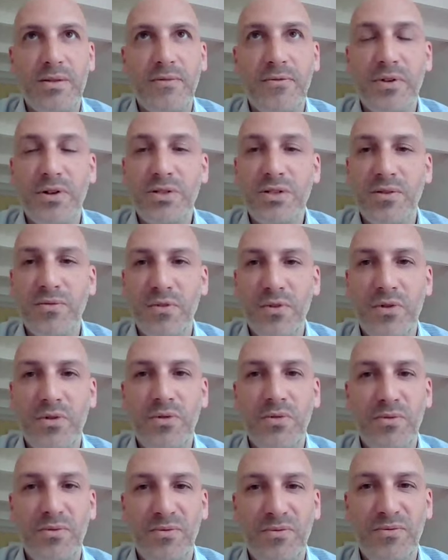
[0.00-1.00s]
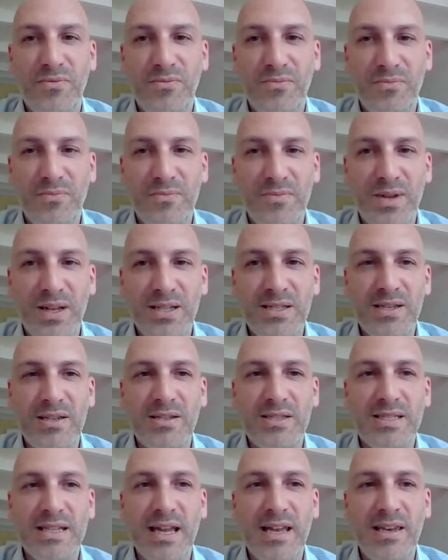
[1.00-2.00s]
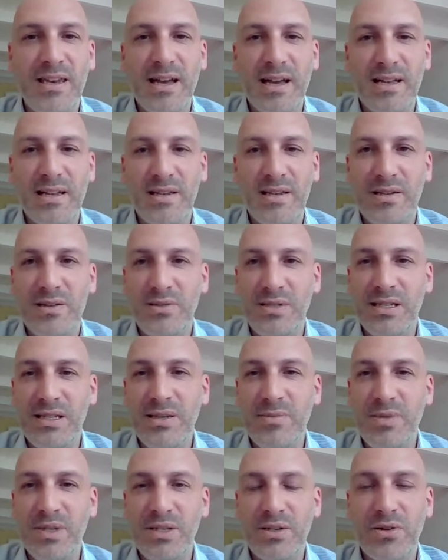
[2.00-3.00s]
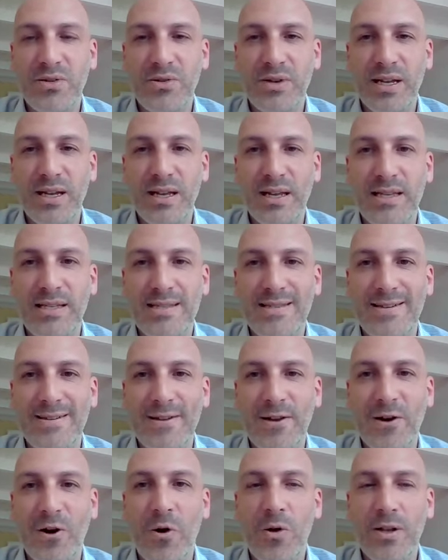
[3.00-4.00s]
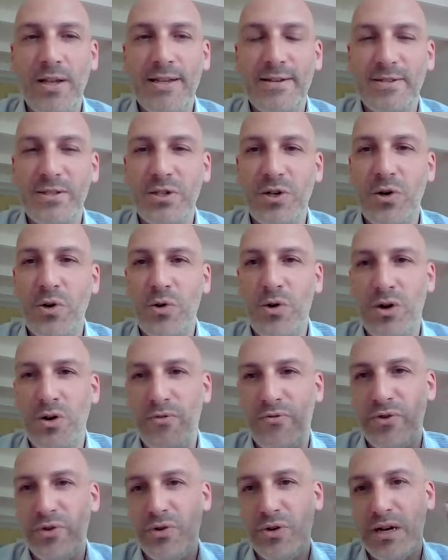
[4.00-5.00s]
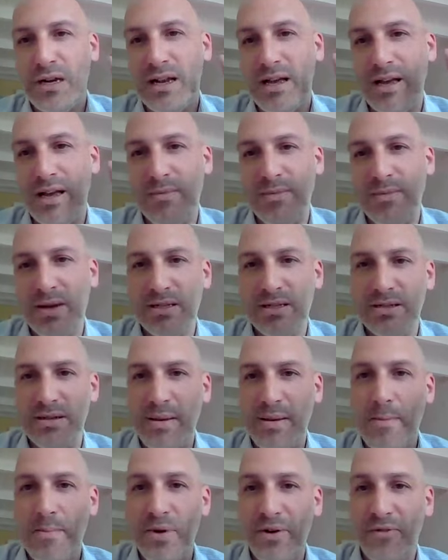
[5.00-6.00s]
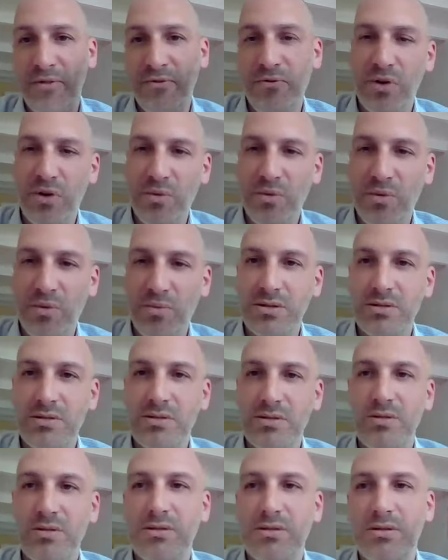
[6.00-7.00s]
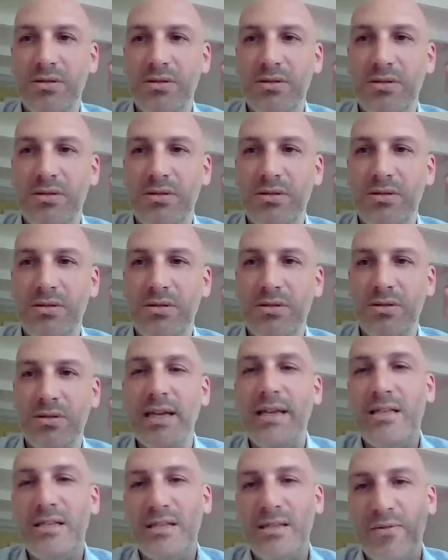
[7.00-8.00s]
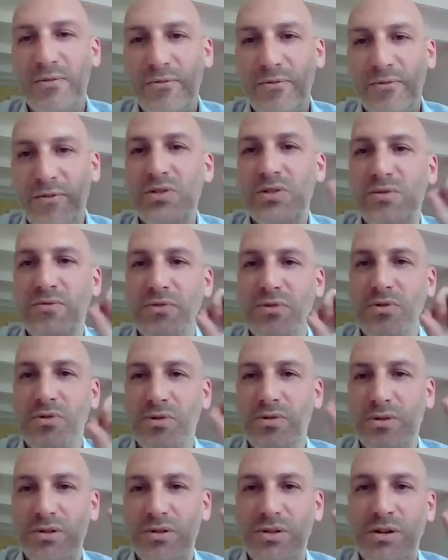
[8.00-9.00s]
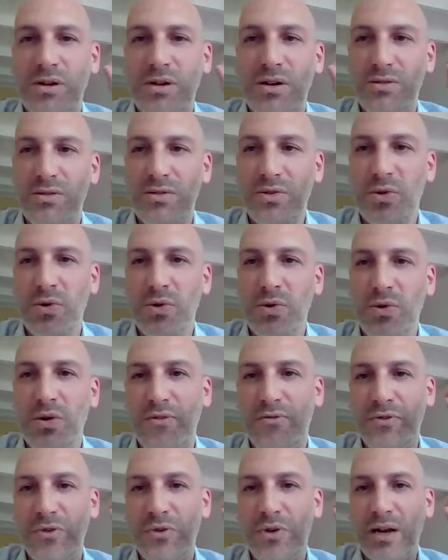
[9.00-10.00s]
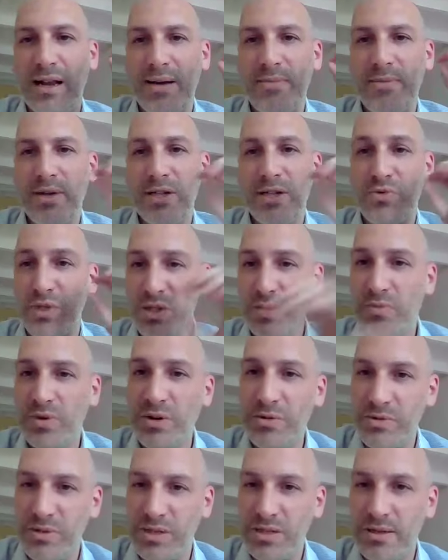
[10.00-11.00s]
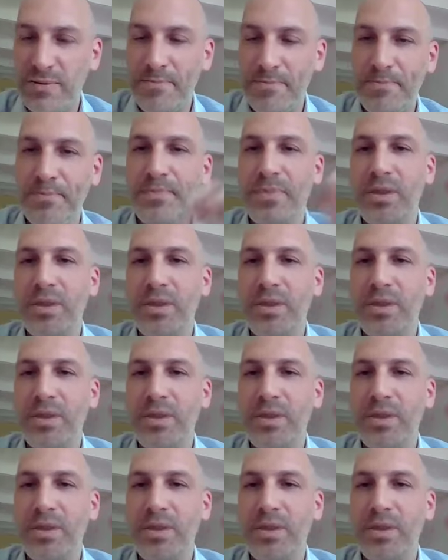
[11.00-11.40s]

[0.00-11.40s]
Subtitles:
First of all, please understand that the CDP scoring is not only a score of your climate performance. It's first of all a score of your climate transparency.